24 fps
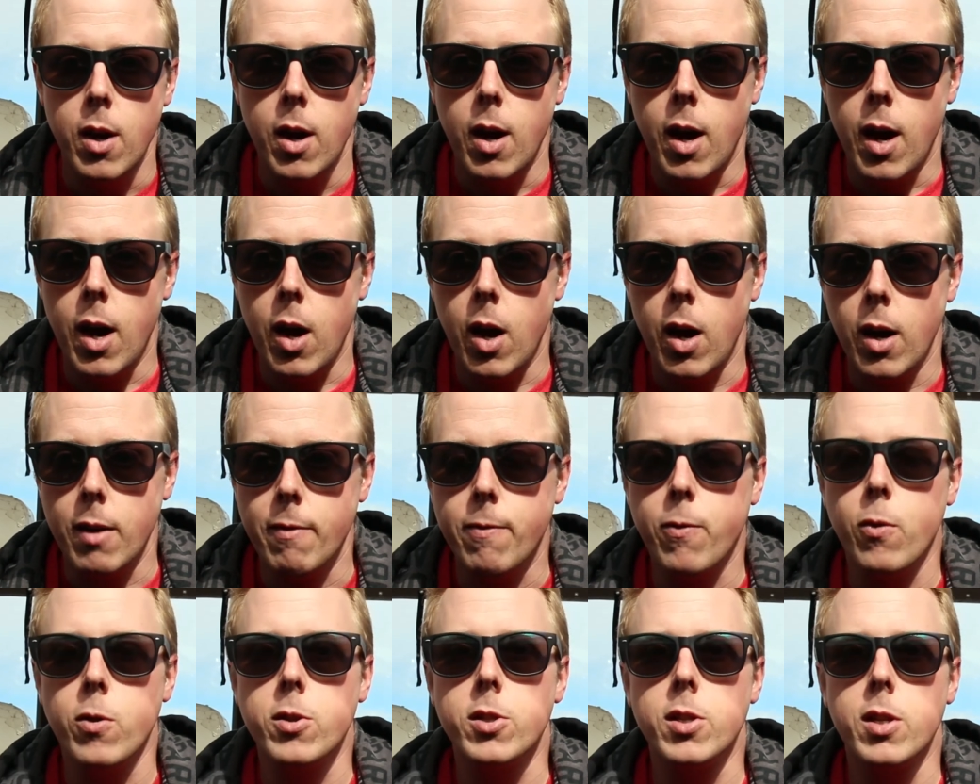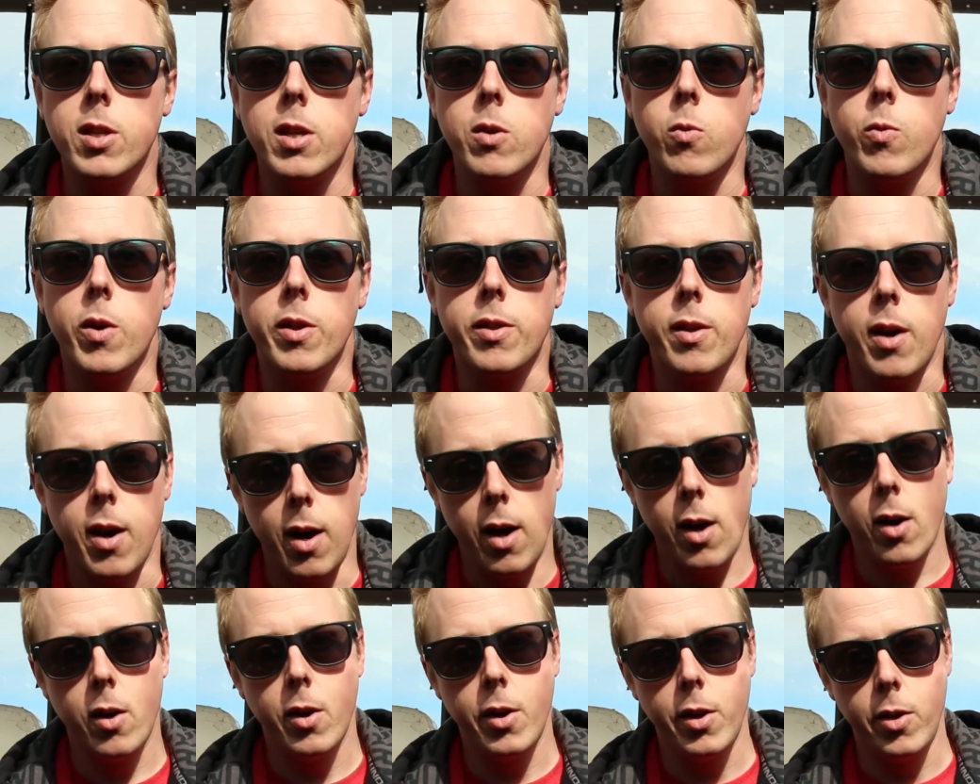Unfortunately, with
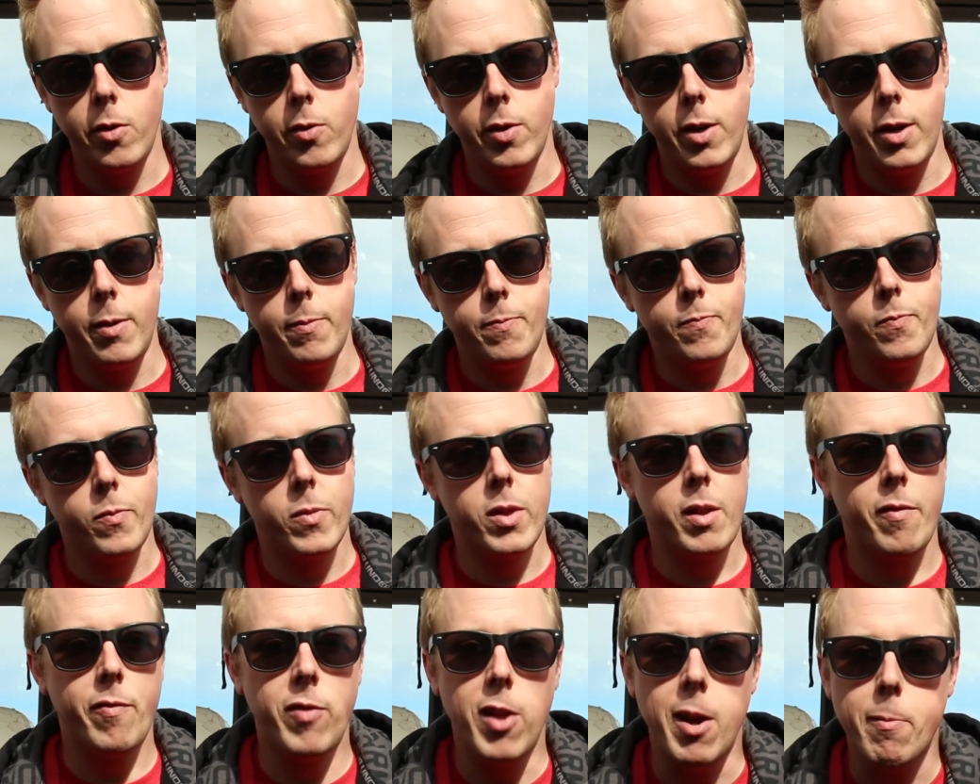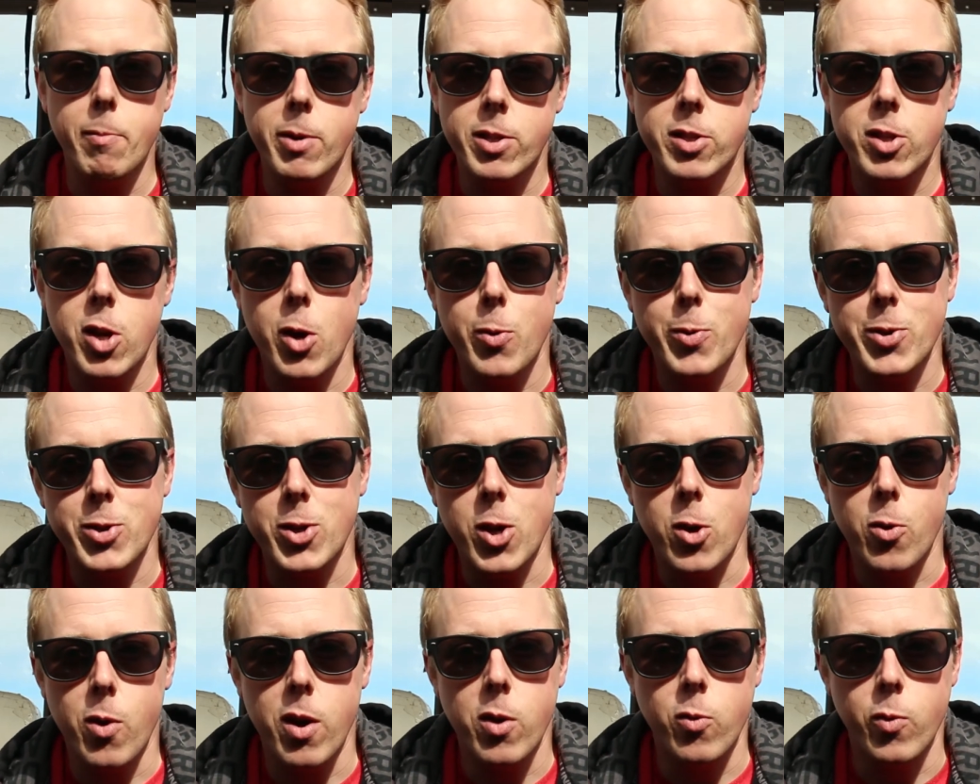our unit, the flame doesn't always
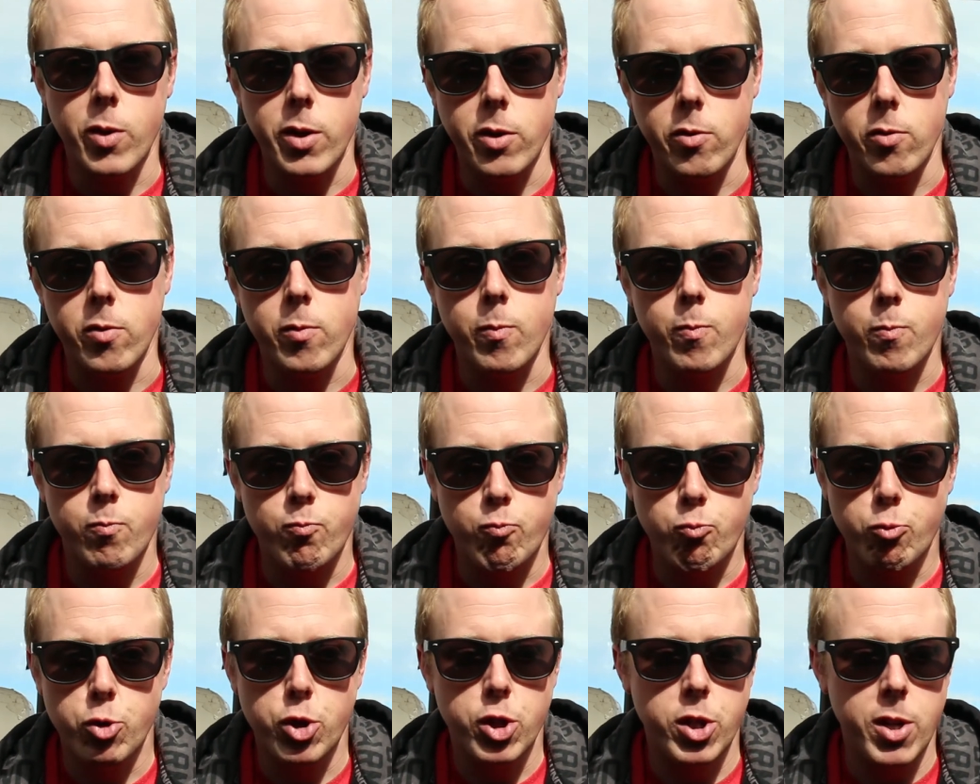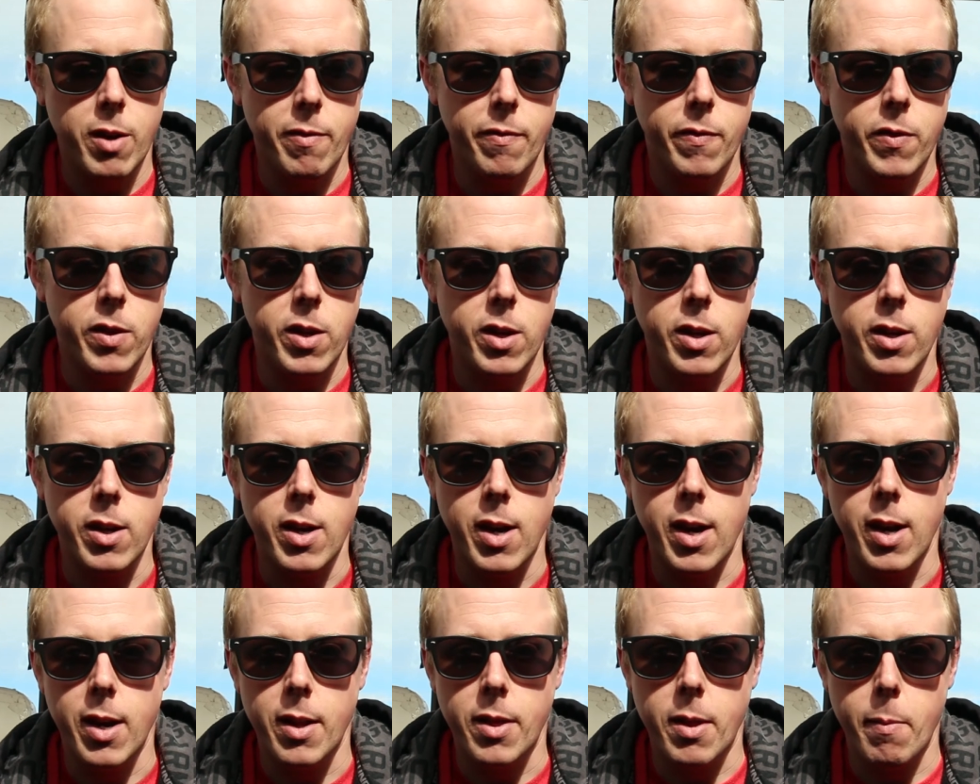go out when you shift
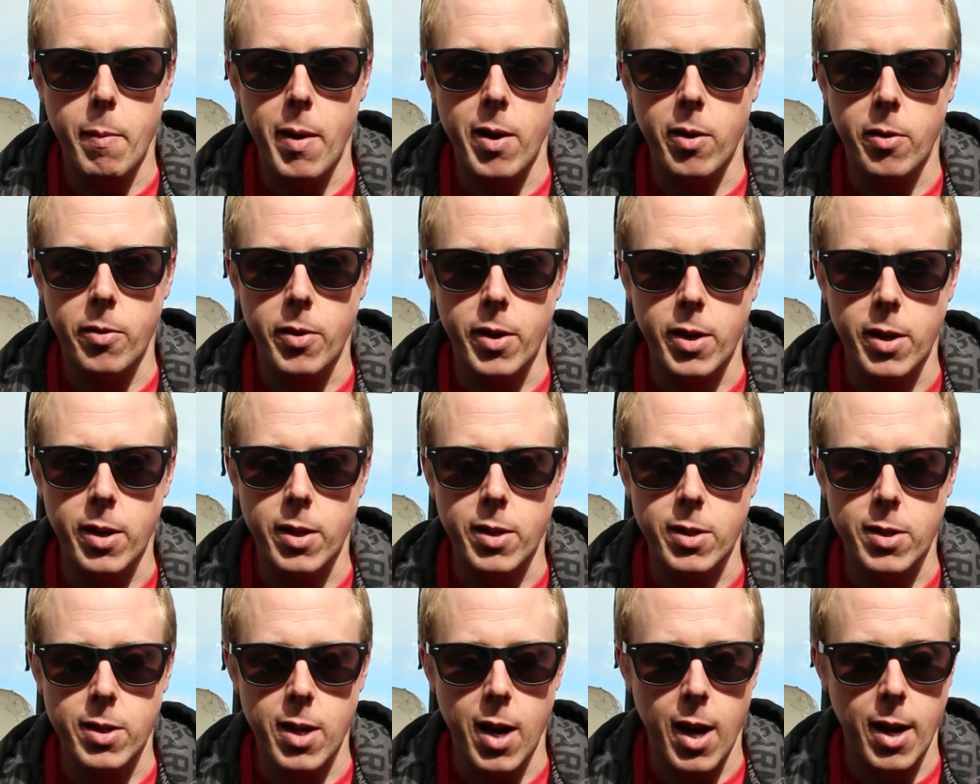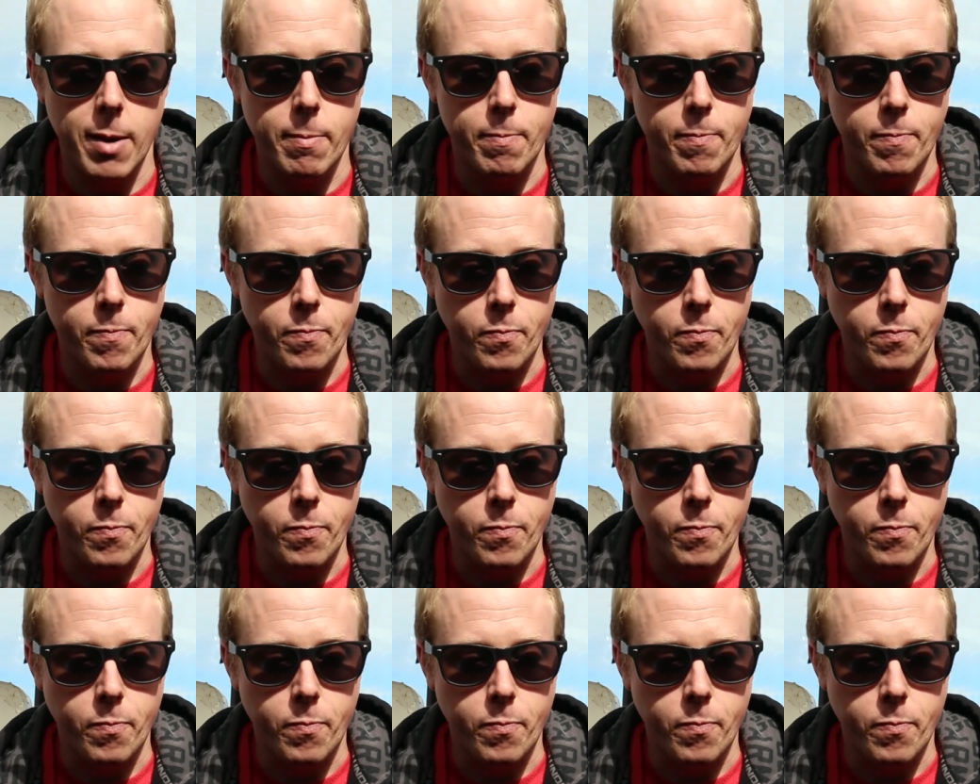the metal thing to the side